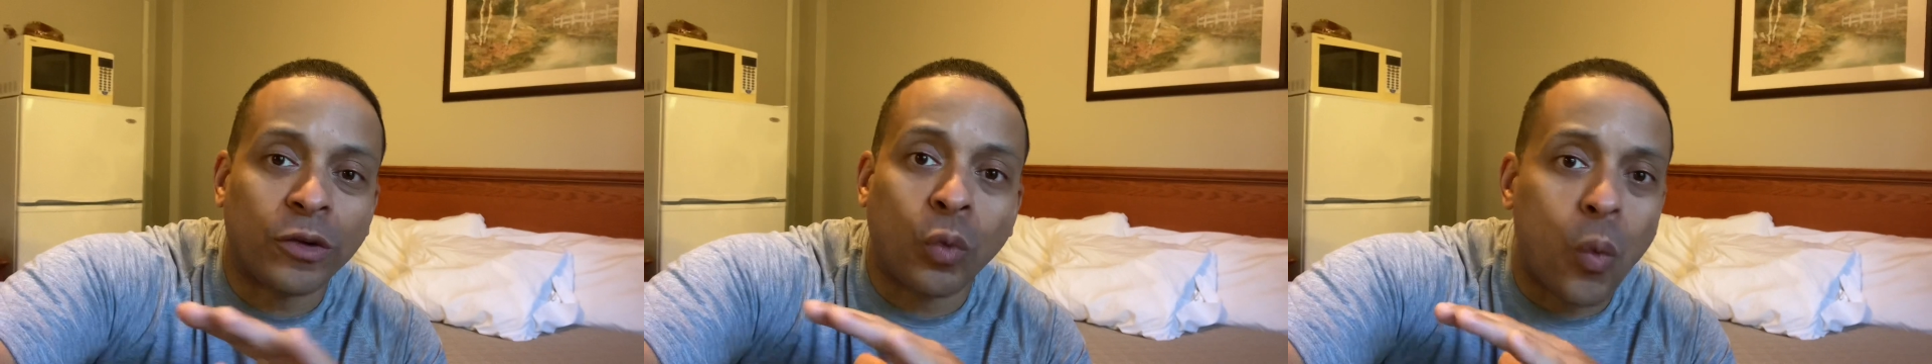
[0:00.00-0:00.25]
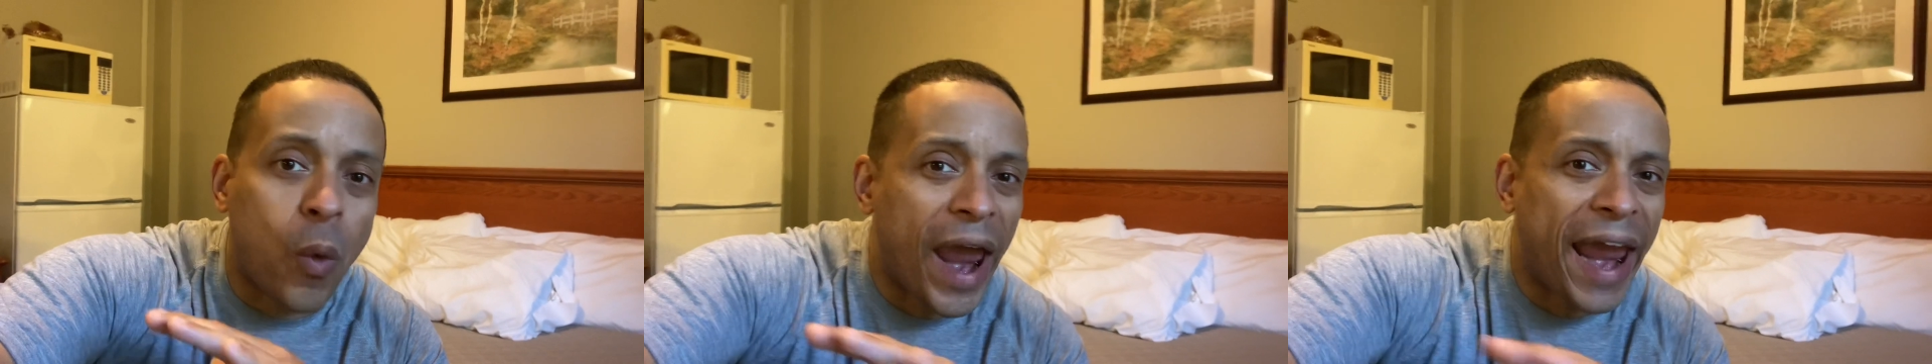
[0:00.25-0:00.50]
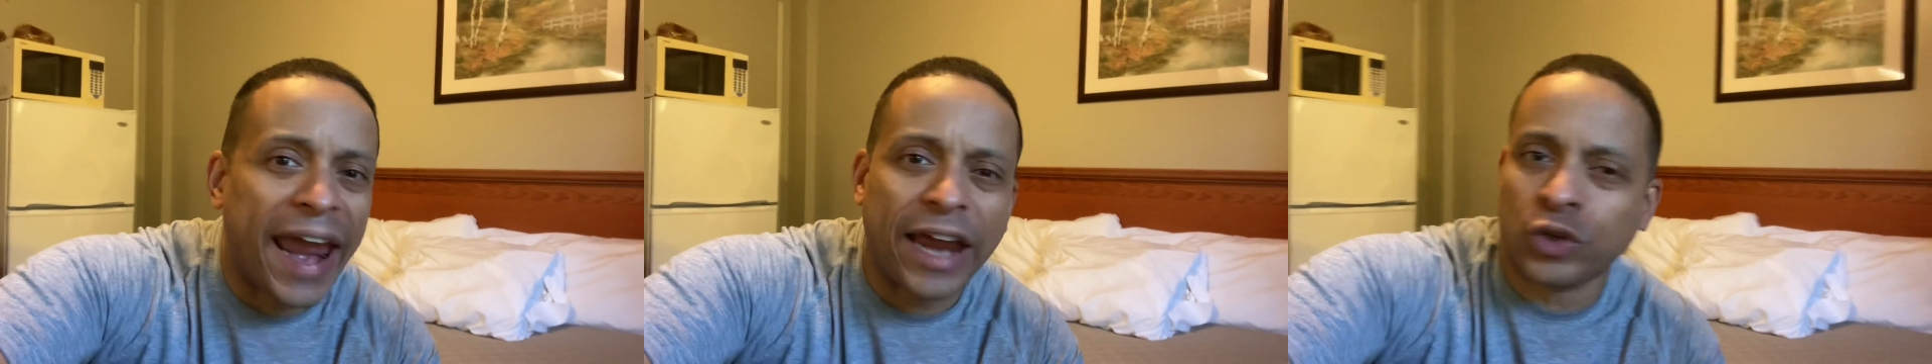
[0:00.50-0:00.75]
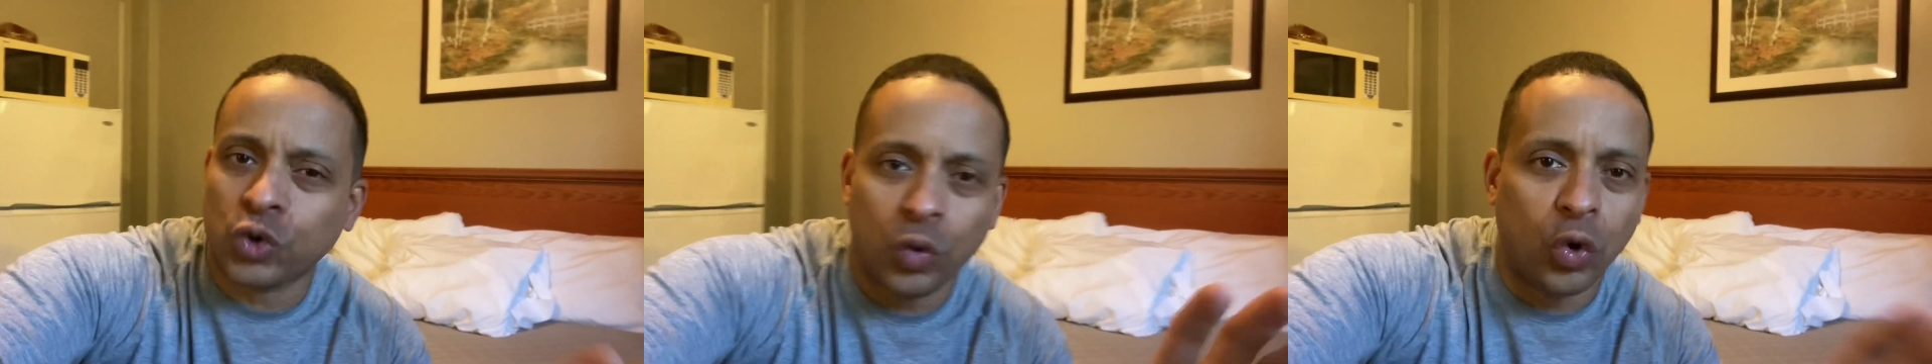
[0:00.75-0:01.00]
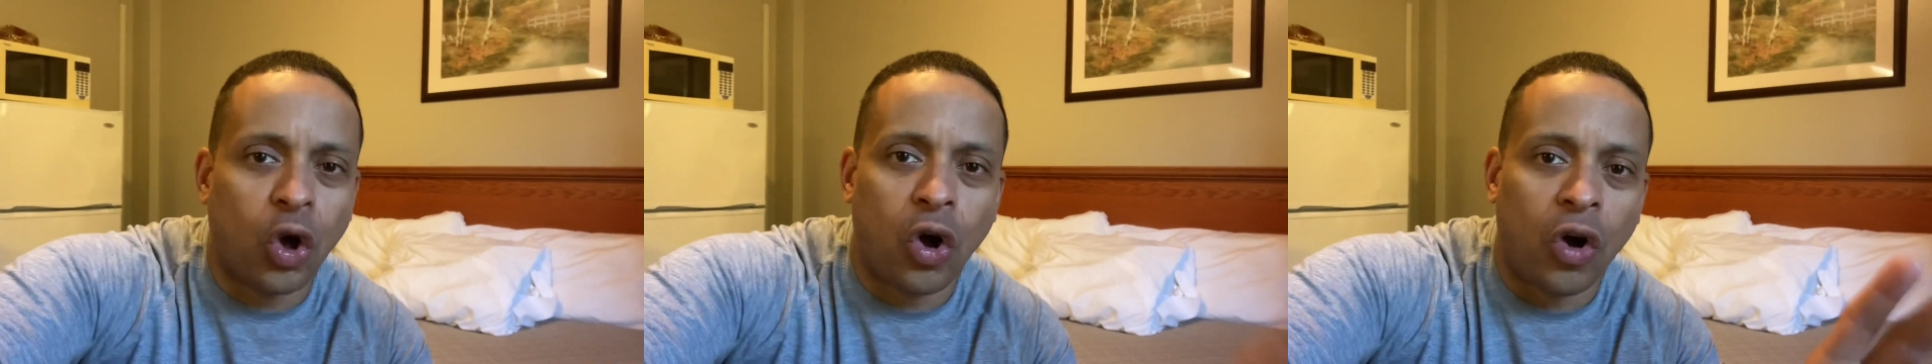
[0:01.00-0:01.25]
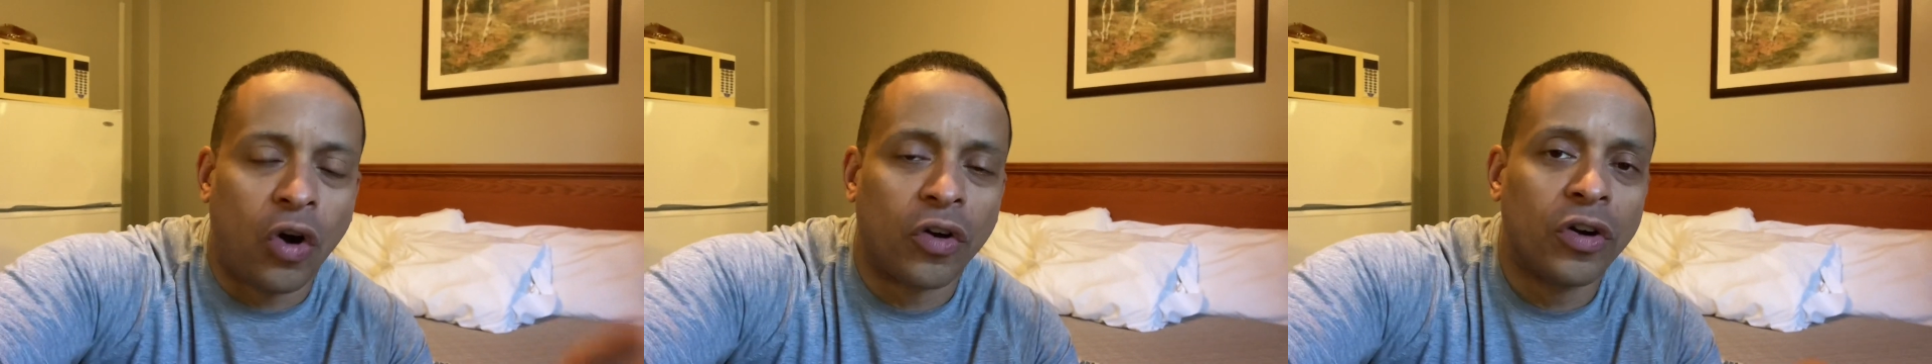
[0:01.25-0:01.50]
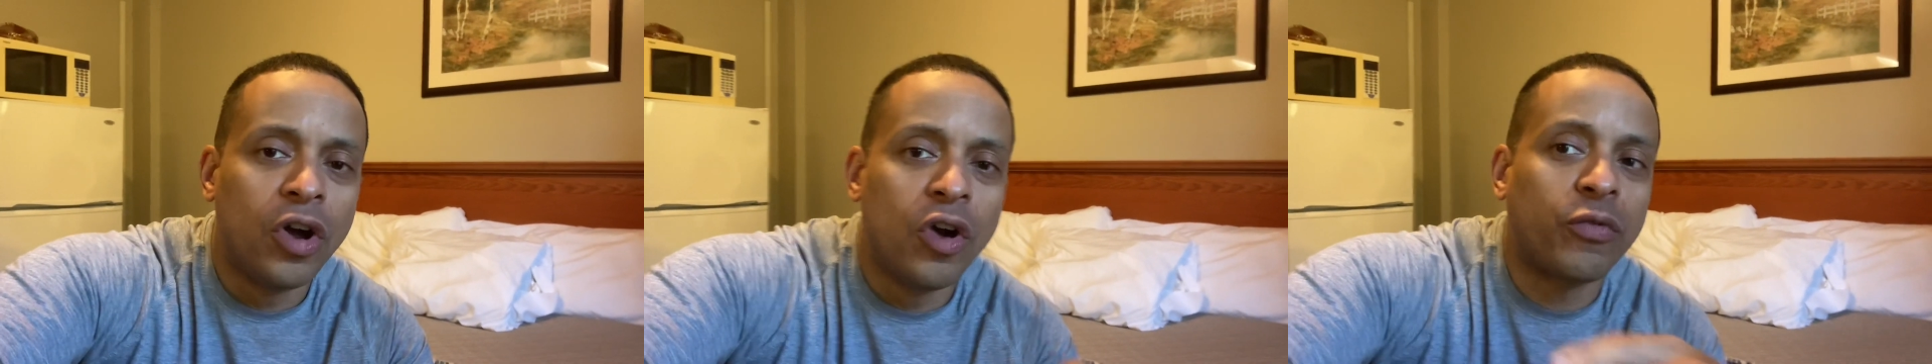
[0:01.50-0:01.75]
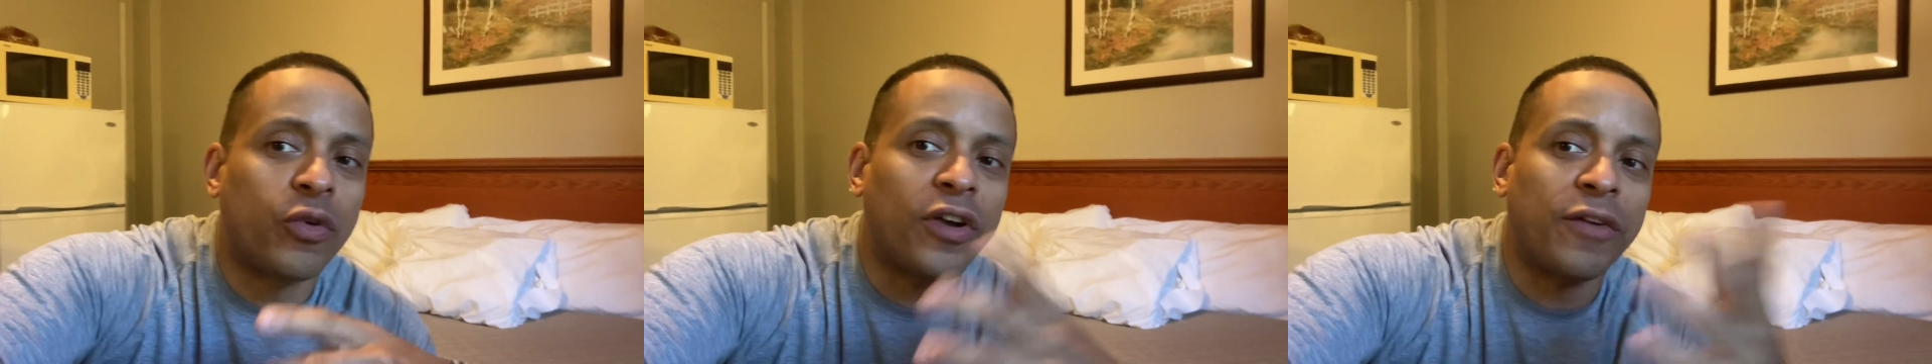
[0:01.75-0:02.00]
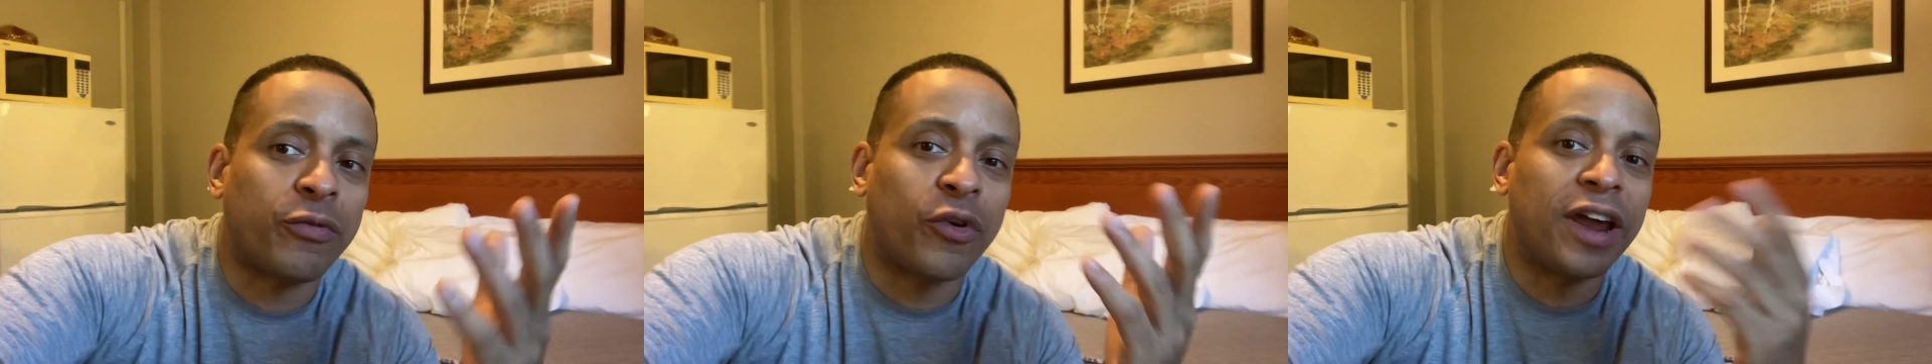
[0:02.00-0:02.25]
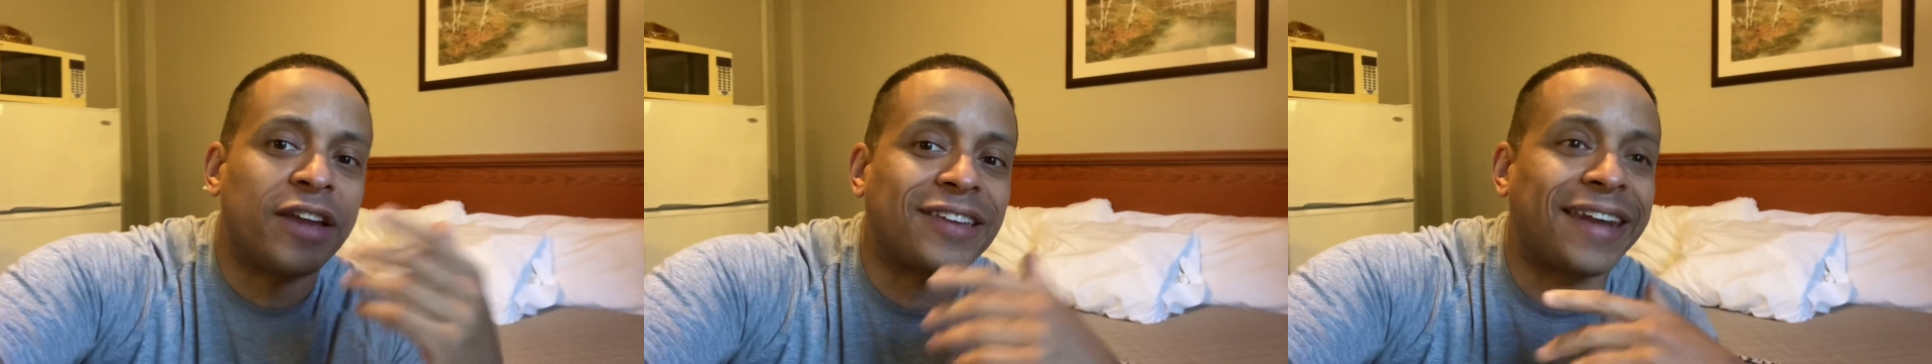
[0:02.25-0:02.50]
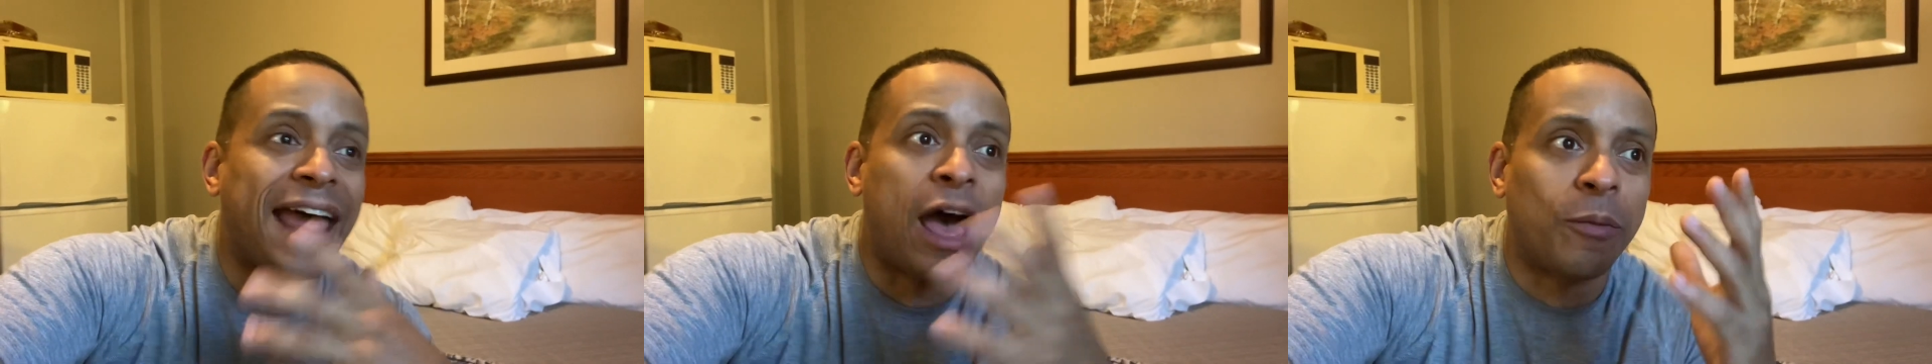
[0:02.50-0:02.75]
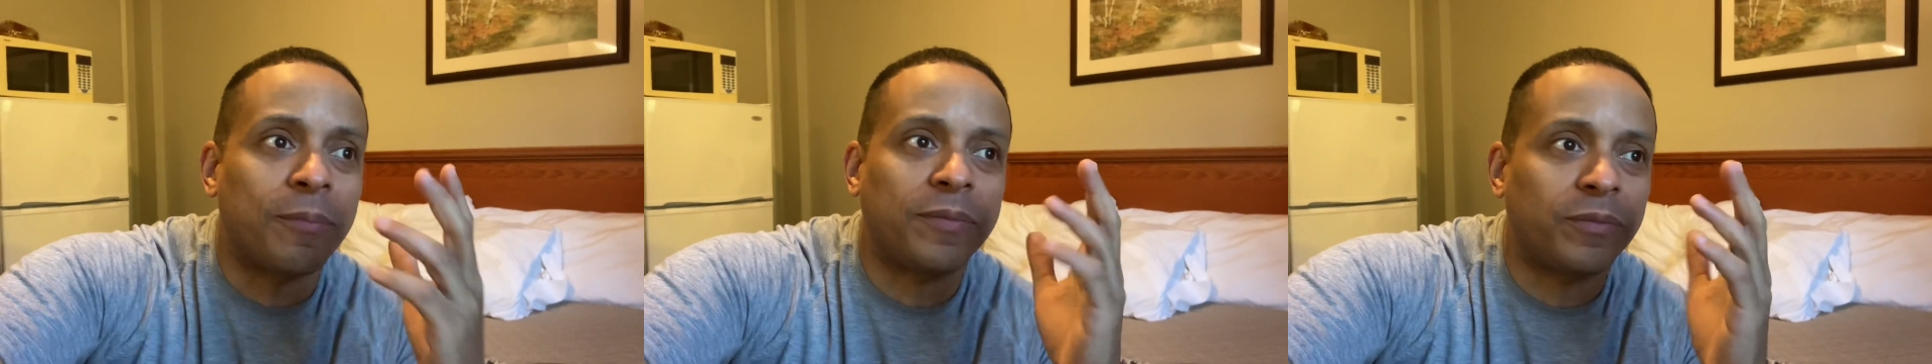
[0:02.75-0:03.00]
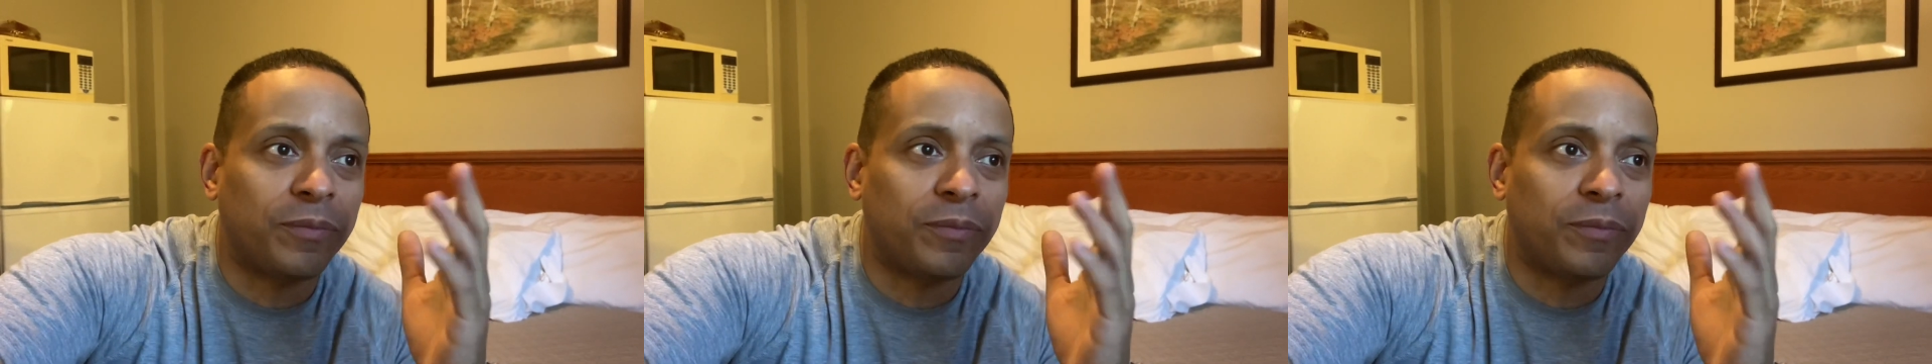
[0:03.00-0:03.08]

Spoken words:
way too long for it to now